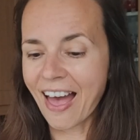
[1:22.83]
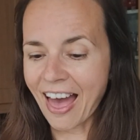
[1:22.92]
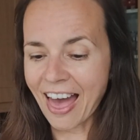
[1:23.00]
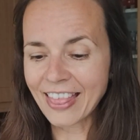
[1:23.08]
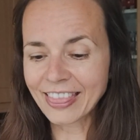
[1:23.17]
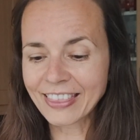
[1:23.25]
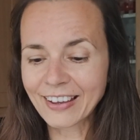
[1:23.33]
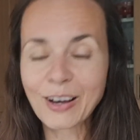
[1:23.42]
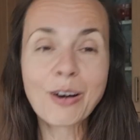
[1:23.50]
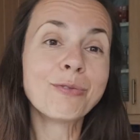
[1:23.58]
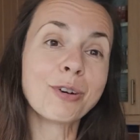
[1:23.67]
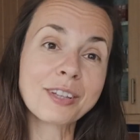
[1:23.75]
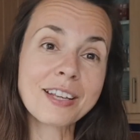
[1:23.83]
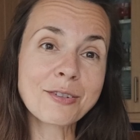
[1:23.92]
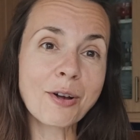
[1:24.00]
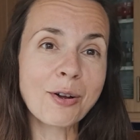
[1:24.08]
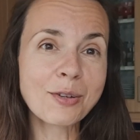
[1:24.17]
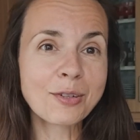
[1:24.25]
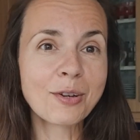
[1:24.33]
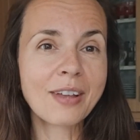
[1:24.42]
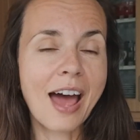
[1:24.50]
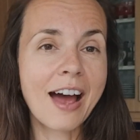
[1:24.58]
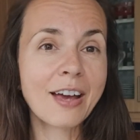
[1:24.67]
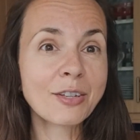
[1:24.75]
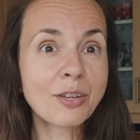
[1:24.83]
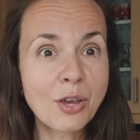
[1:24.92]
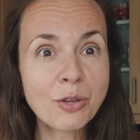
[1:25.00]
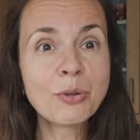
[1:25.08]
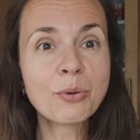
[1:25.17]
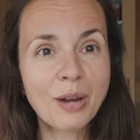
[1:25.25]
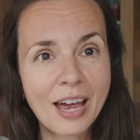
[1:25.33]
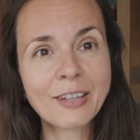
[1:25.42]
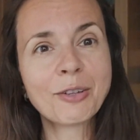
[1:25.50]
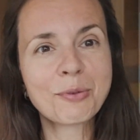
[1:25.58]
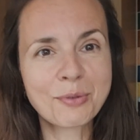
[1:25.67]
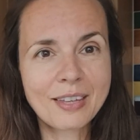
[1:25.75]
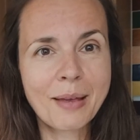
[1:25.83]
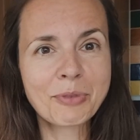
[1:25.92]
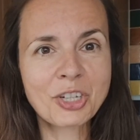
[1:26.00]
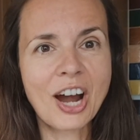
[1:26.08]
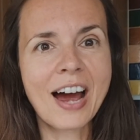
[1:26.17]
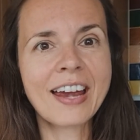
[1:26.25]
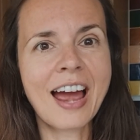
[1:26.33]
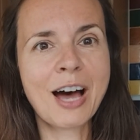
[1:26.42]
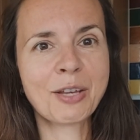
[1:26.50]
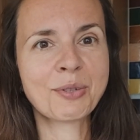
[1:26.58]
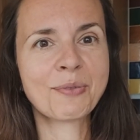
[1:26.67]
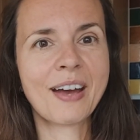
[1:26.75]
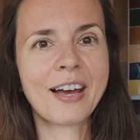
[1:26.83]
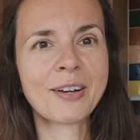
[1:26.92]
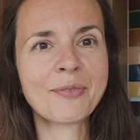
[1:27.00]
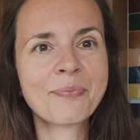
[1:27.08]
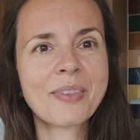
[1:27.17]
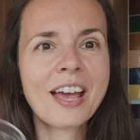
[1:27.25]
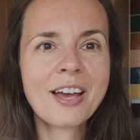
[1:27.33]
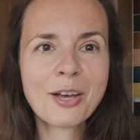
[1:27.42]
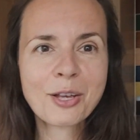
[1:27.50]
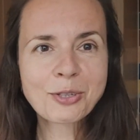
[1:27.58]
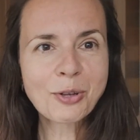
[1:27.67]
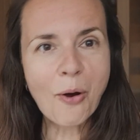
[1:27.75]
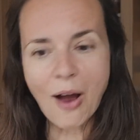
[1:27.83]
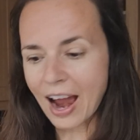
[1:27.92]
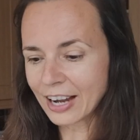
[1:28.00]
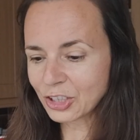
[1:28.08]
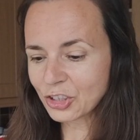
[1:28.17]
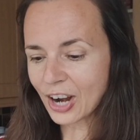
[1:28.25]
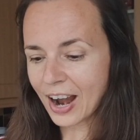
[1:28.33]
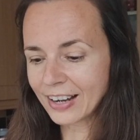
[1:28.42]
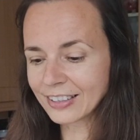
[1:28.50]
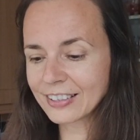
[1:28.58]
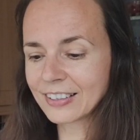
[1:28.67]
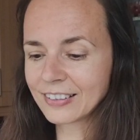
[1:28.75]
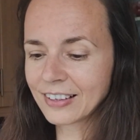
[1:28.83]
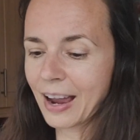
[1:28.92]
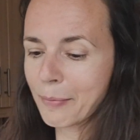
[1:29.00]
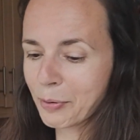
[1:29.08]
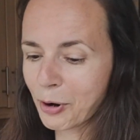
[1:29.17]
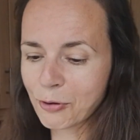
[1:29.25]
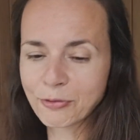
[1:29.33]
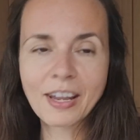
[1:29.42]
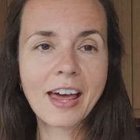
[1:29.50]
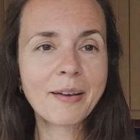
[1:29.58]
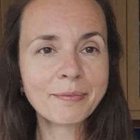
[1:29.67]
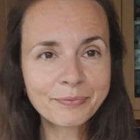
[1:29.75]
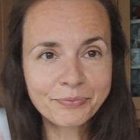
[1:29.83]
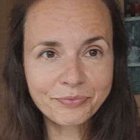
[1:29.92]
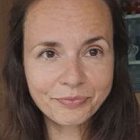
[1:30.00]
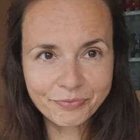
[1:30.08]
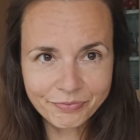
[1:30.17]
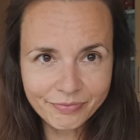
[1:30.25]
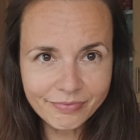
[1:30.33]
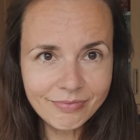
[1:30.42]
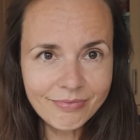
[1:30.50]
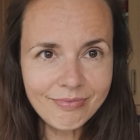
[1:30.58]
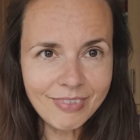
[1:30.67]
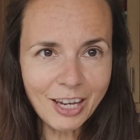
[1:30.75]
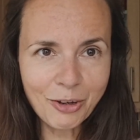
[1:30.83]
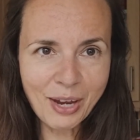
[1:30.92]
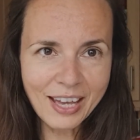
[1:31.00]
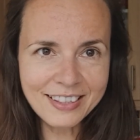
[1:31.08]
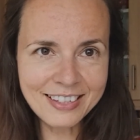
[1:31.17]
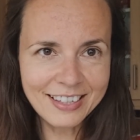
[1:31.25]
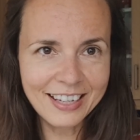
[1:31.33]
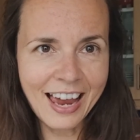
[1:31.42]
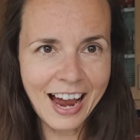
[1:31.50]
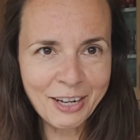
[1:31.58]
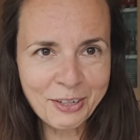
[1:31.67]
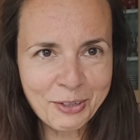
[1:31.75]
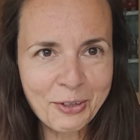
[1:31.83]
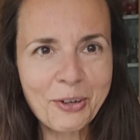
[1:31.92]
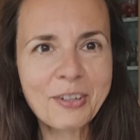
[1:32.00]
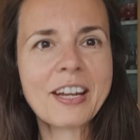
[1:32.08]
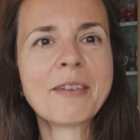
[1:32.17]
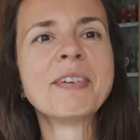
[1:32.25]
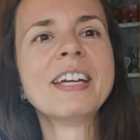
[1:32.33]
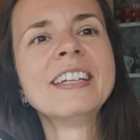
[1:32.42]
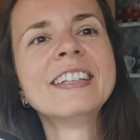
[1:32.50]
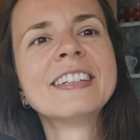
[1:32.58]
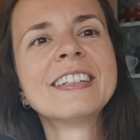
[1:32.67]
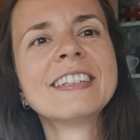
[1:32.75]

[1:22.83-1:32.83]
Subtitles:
And what is also nice, you can use them dry as well. So I dried a couple of them. You can see I store them in